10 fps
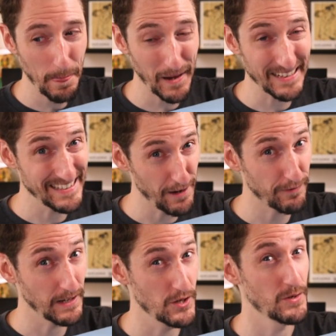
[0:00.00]
I
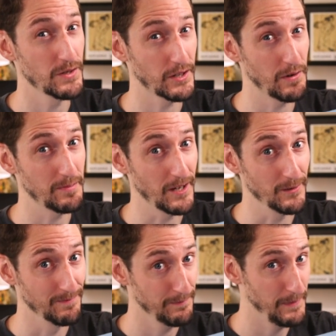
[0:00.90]
definitely choose
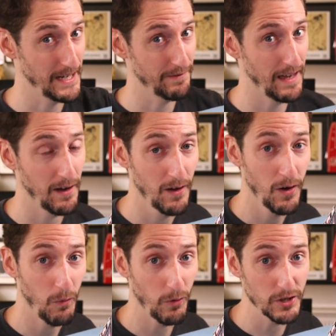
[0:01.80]
Decrypto. Make of that
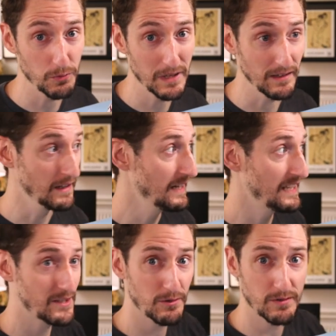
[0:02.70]
what you will. And
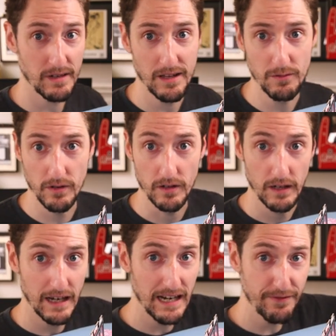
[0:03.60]
there's also another one.
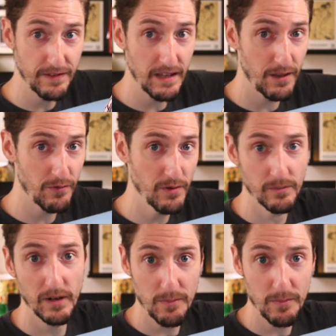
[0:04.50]
I left in the other room.